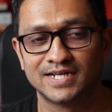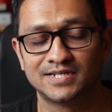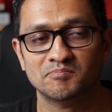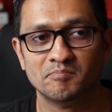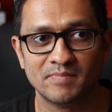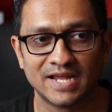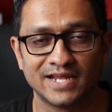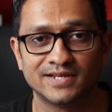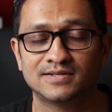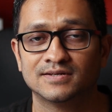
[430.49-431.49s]
it
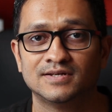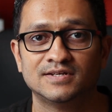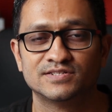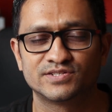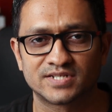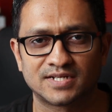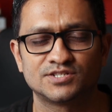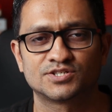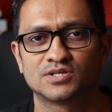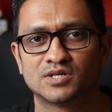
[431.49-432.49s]
made
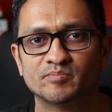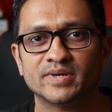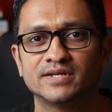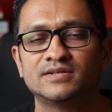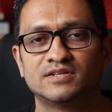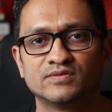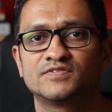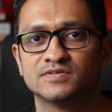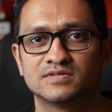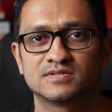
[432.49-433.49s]
such a big
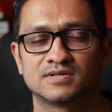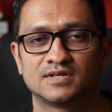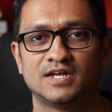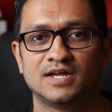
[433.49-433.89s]
difference.